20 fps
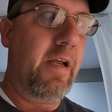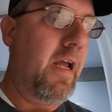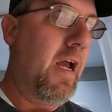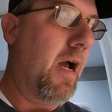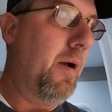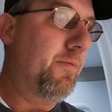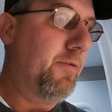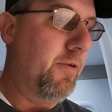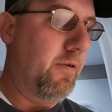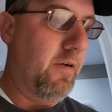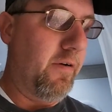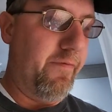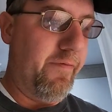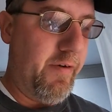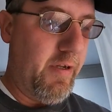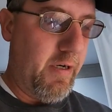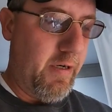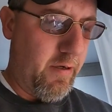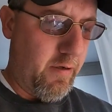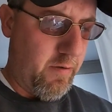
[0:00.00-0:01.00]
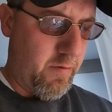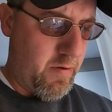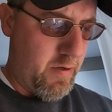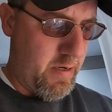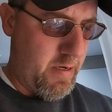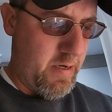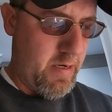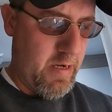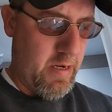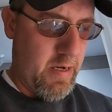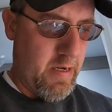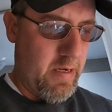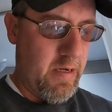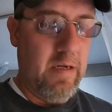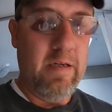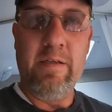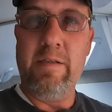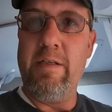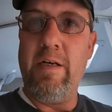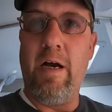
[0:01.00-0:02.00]
and capture it on video,
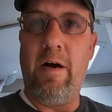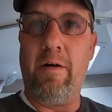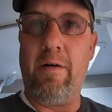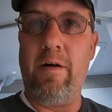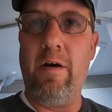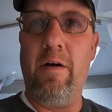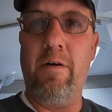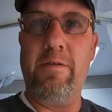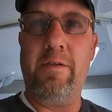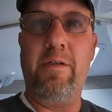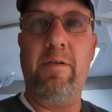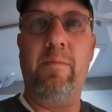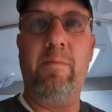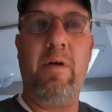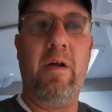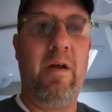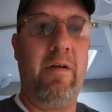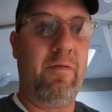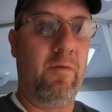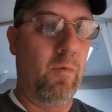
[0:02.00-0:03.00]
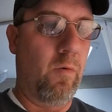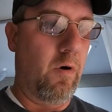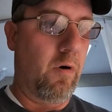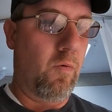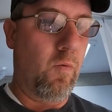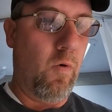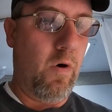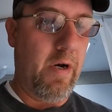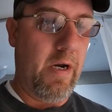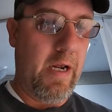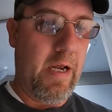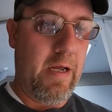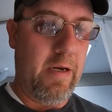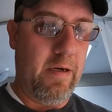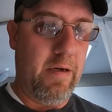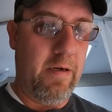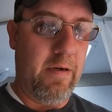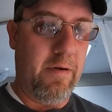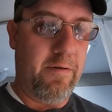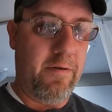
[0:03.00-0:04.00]
see how it goes, because I'm gonna have to work
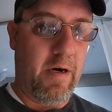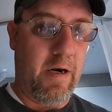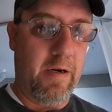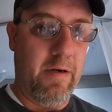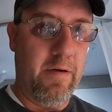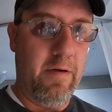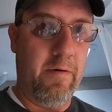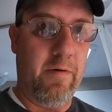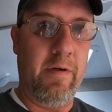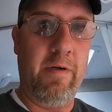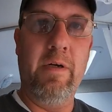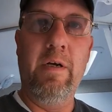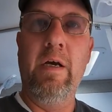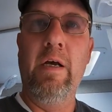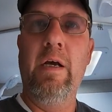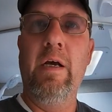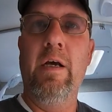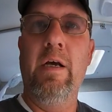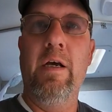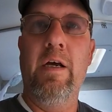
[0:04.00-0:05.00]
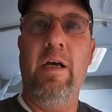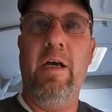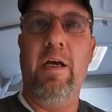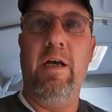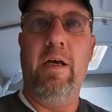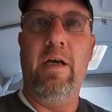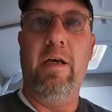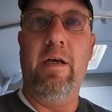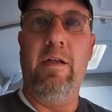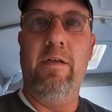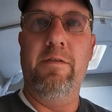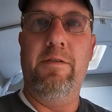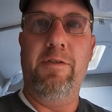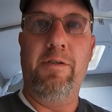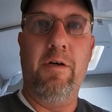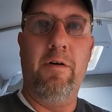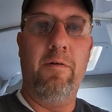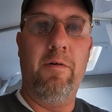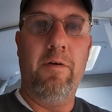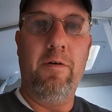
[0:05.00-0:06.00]
one-handed to try and do it and
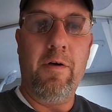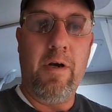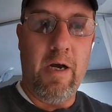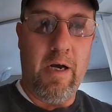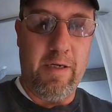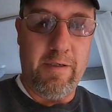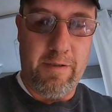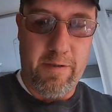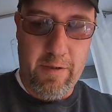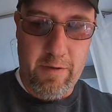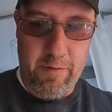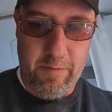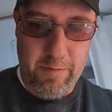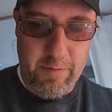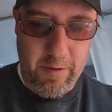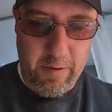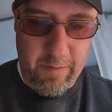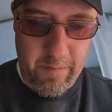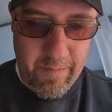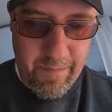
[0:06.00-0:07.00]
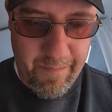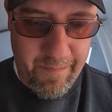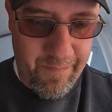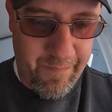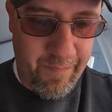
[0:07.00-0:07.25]
show you guys too. So